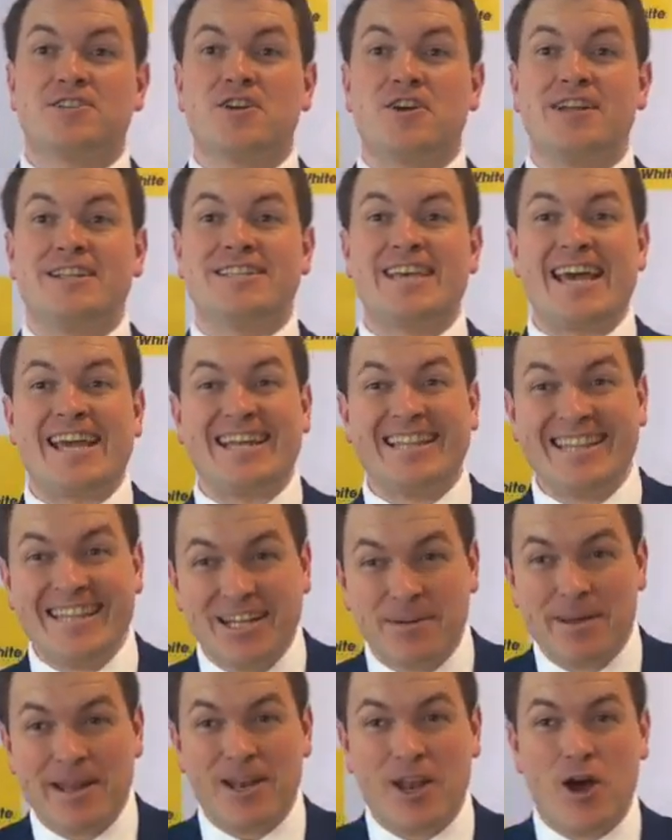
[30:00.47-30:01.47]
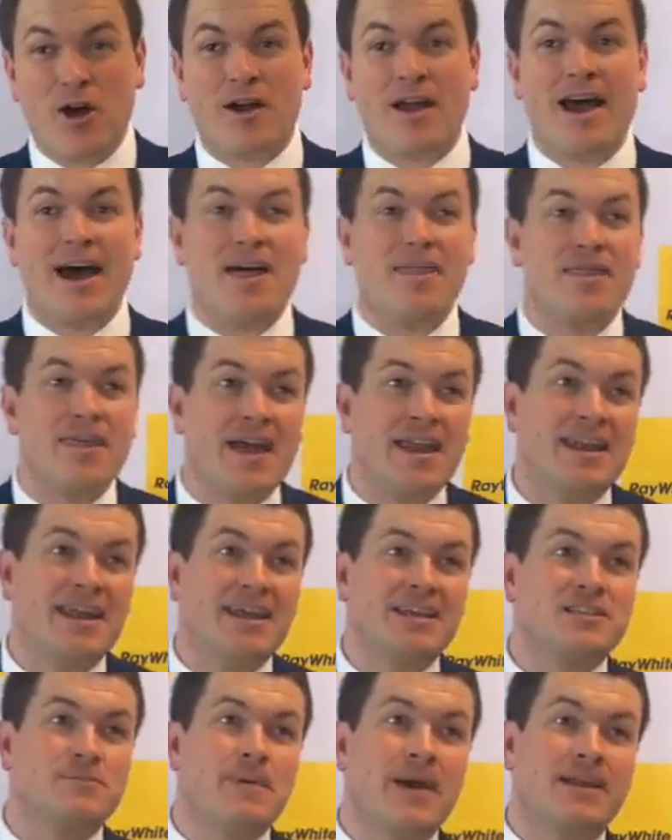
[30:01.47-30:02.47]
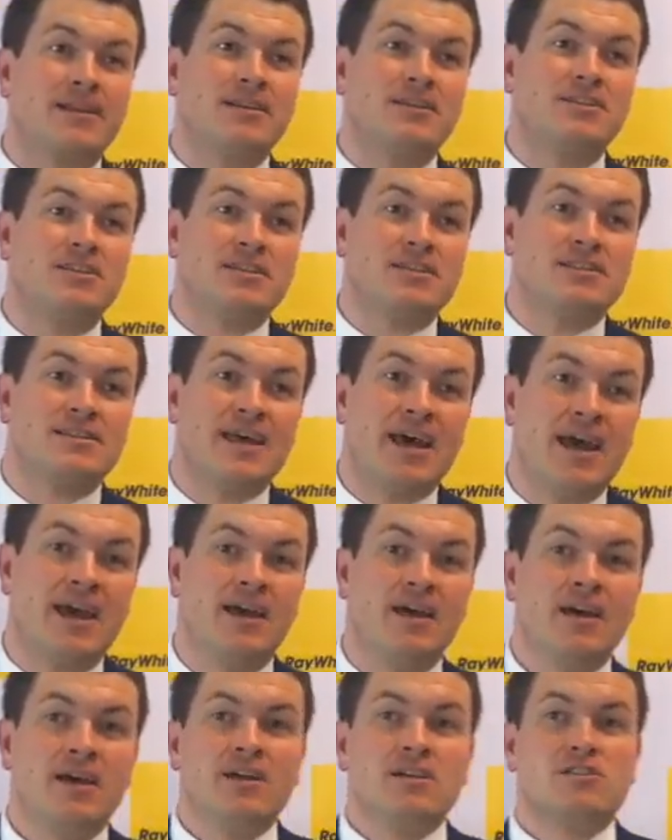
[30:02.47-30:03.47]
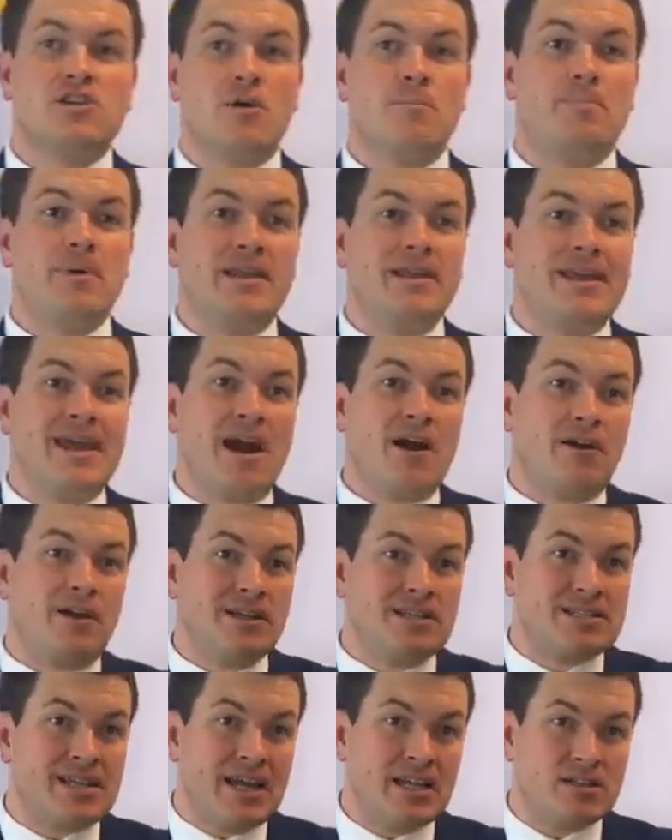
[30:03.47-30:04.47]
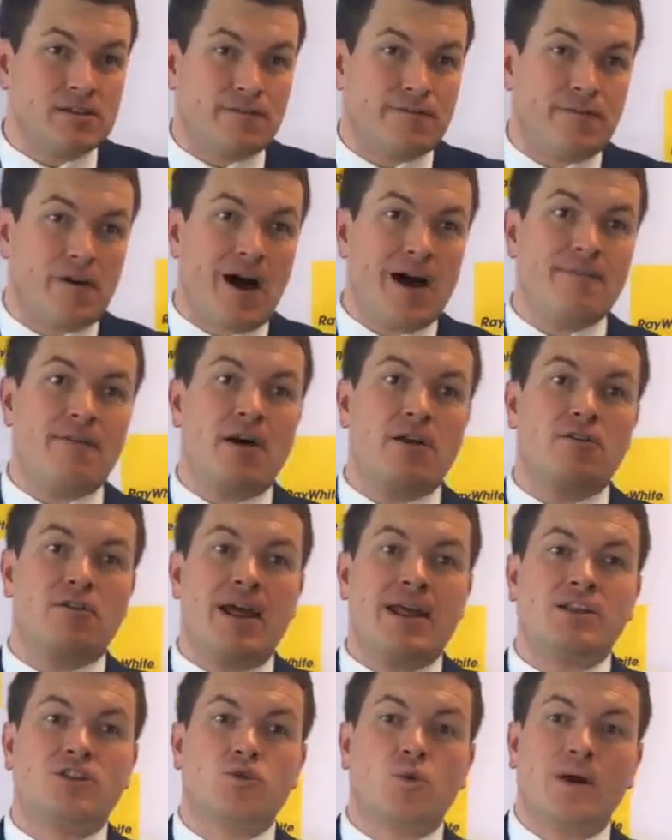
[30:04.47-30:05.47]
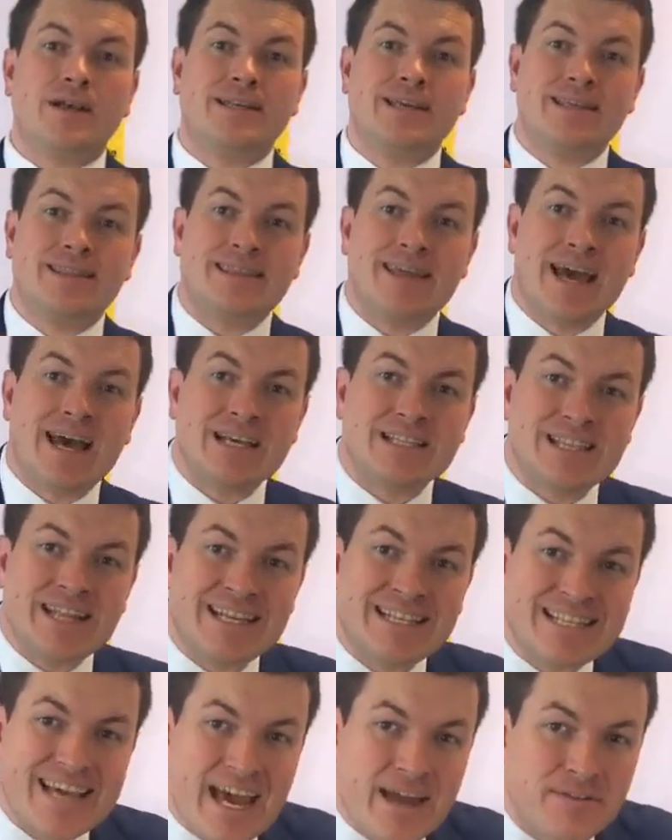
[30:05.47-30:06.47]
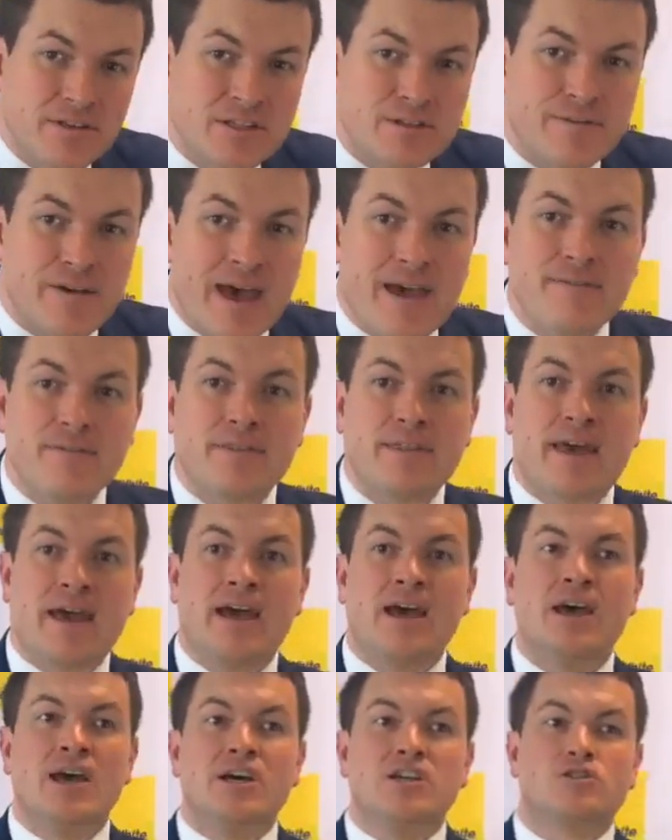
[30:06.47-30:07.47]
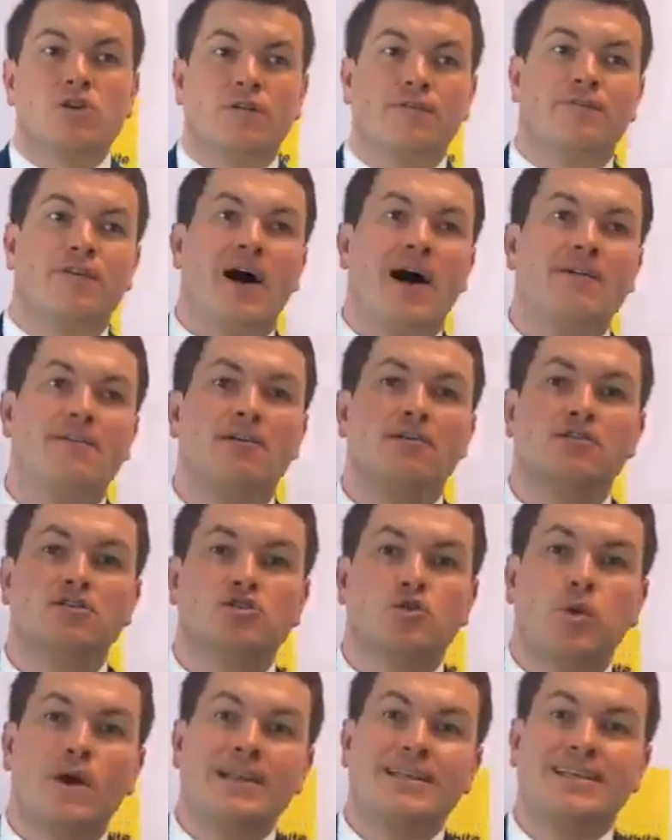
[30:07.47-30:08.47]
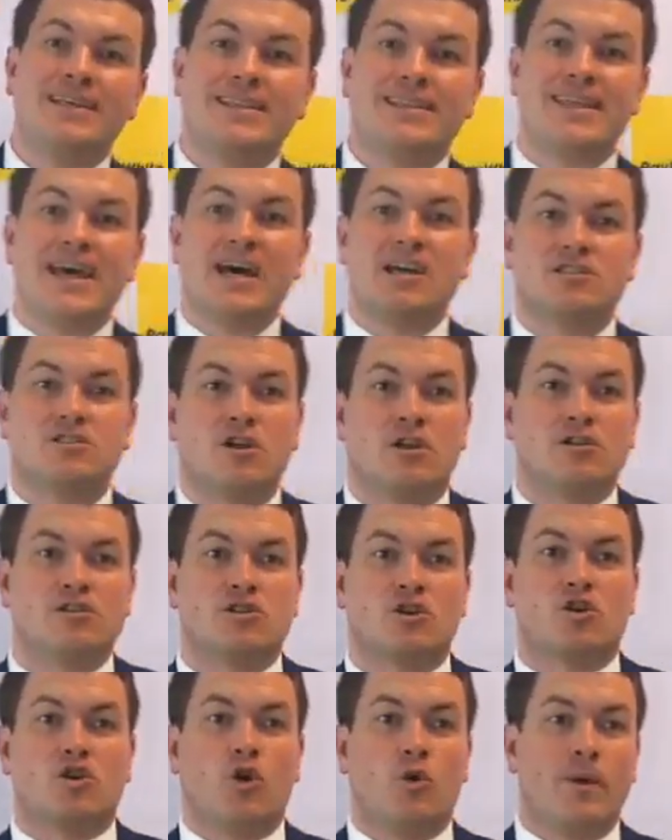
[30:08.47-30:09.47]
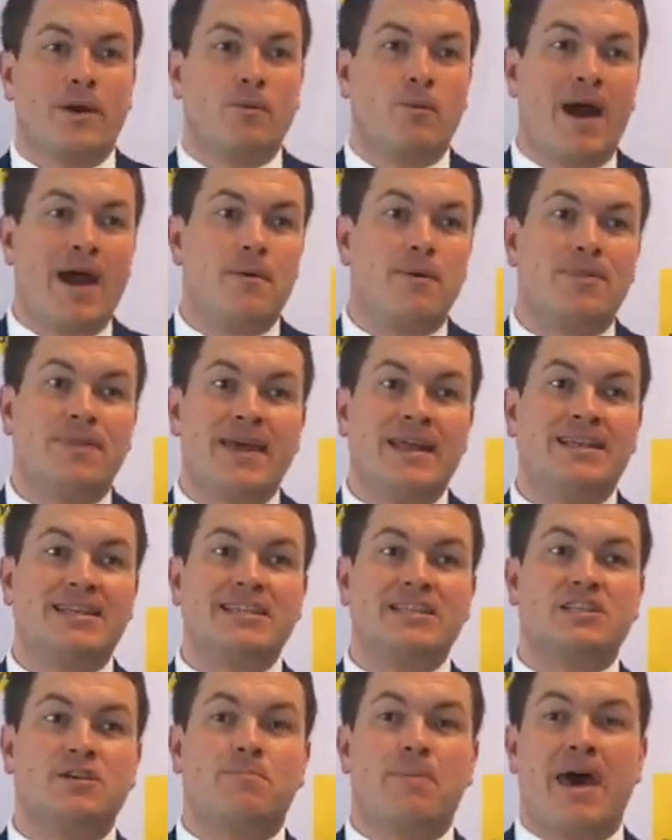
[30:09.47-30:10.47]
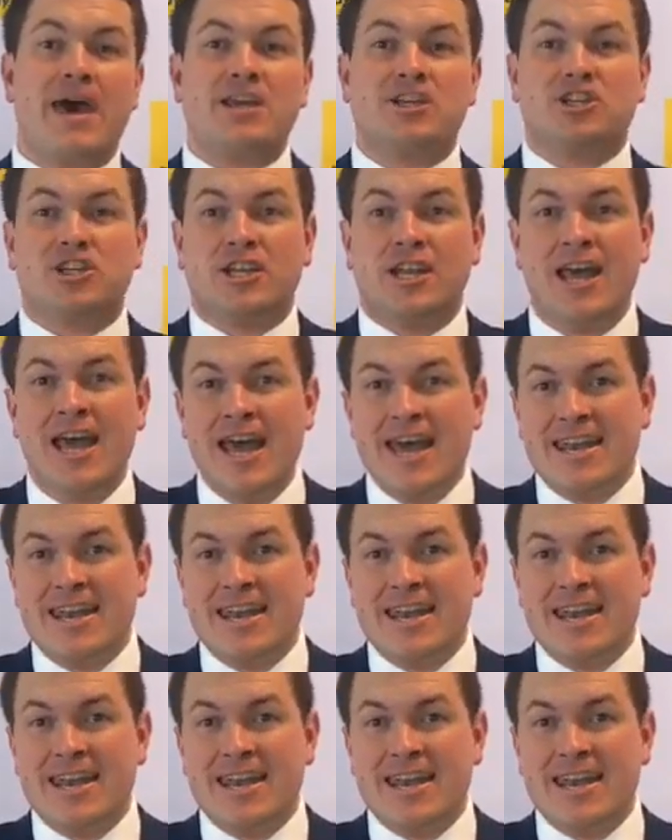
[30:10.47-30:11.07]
Sorry to take a little bit longer than expected just there. So bid currently stands at $520,000 in Davis' favour there. So at $520,000 a call, we wait with anticipation.